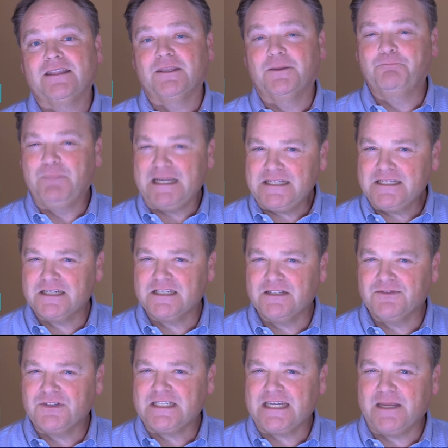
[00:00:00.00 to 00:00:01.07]
the basics
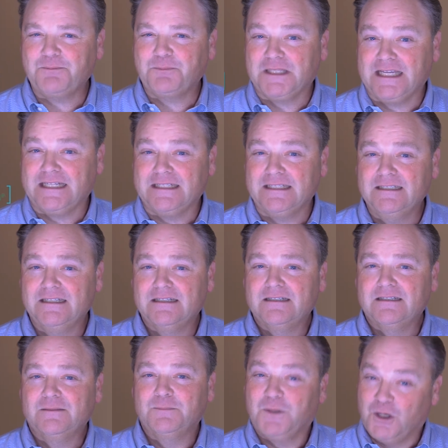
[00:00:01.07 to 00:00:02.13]
of estate planning,
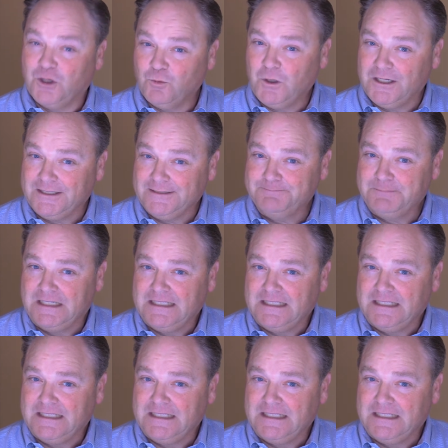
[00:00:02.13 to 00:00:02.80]
part 1.